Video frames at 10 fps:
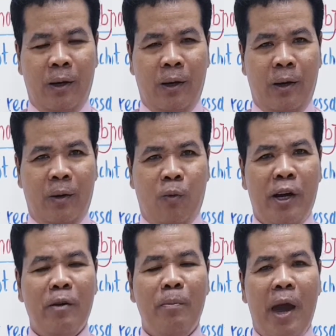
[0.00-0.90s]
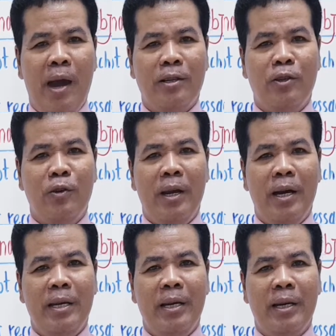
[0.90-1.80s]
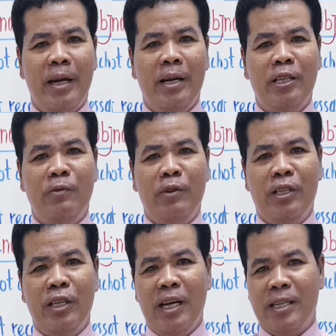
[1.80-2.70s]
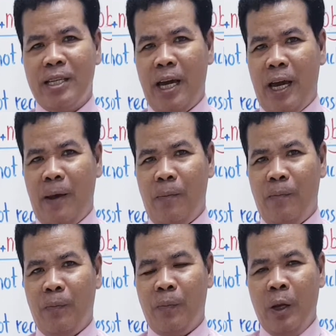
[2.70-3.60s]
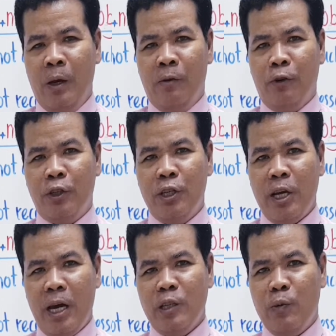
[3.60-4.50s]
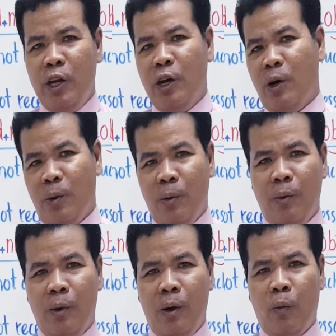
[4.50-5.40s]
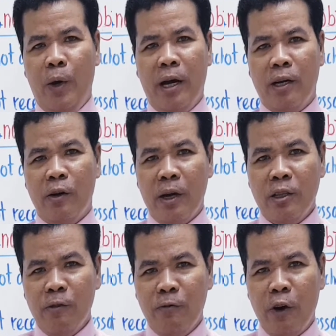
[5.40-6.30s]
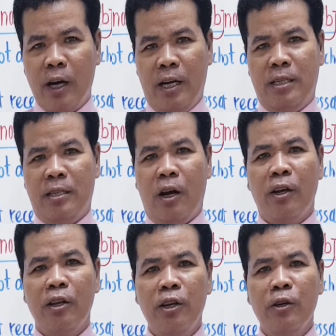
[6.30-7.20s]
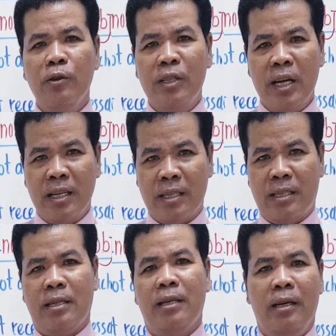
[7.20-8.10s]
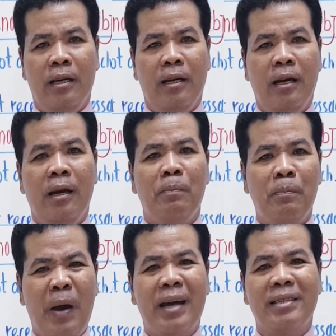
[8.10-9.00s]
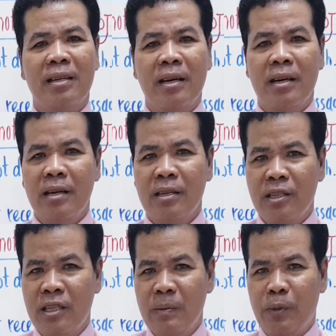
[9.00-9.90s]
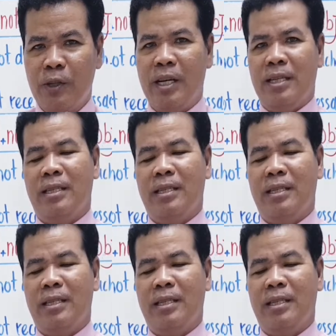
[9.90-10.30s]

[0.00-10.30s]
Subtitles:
Welcome back to Learning English with TSK. For today's video, we are going to focus on the new tense, past simple tense.